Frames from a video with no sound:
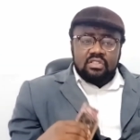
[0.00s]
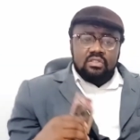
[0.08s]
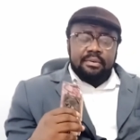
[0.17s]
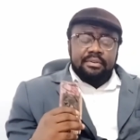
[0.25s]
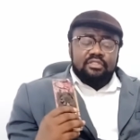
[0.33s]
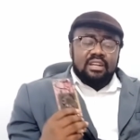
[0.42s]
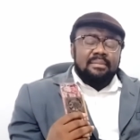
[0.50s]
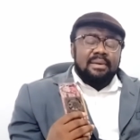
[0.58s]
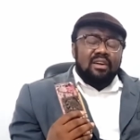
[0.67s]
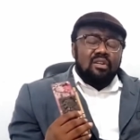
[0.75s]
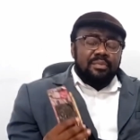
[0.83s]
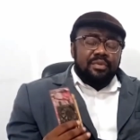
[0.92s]
So when we talk
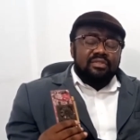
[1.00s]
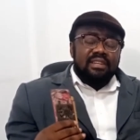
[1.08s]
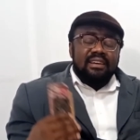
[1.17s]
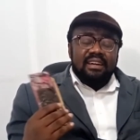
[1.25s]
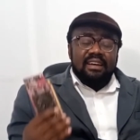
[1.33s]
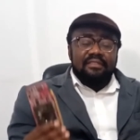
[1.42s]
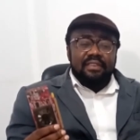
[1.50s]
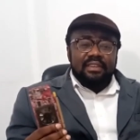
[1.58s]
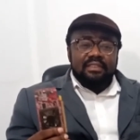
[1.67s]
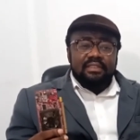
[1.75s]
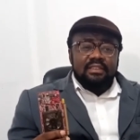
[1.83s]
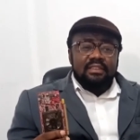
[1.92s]
about computer
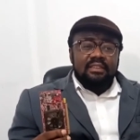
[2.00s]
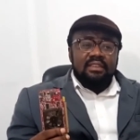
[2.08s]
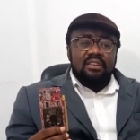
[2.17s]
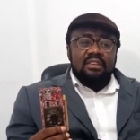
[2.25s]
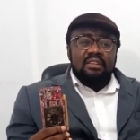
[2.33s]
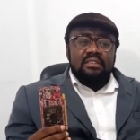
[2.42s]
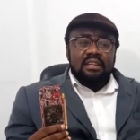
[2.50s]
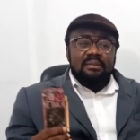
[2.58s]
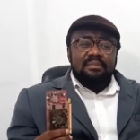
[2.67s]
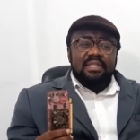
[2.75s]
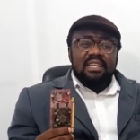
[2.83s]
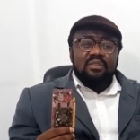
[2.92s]
graphics,
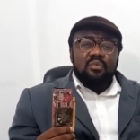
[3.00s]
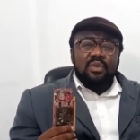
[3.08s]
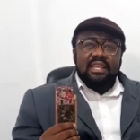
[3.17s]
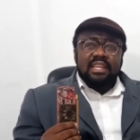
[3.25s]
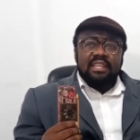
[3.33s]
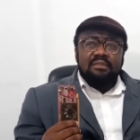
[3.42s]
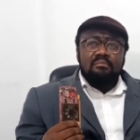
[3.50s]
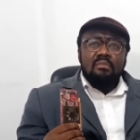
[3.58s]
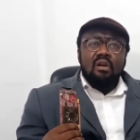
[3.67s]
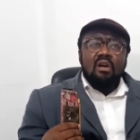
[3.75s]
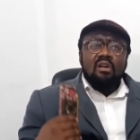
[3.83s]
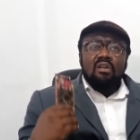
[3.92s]
sometimes we need
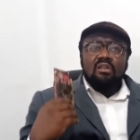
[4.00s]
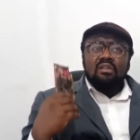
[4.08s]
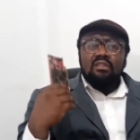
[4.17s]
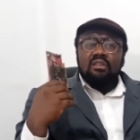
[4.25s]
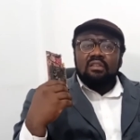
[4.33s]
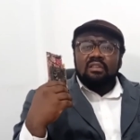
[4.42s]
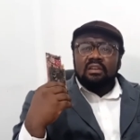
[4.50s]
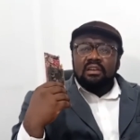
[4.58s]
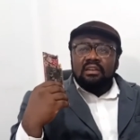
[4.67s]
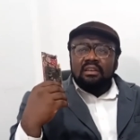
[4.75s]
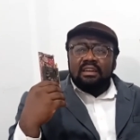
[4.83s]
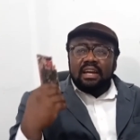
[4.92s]
more
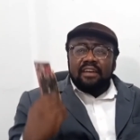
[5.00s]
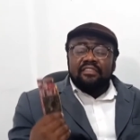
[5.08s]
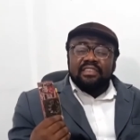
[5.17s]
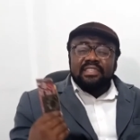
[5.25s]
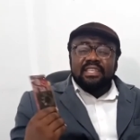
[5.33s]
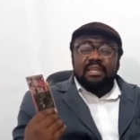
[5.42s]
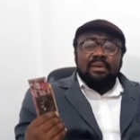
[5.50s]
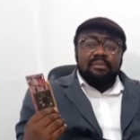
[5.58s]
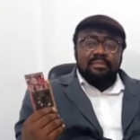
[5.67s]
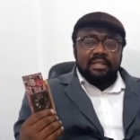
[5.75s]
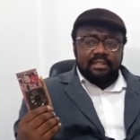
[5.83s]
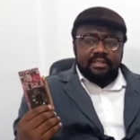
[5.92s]
graphics
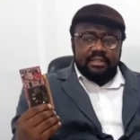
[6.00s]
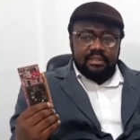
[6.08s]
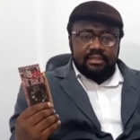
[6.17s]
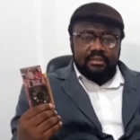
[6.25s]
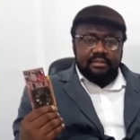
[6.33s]
capability.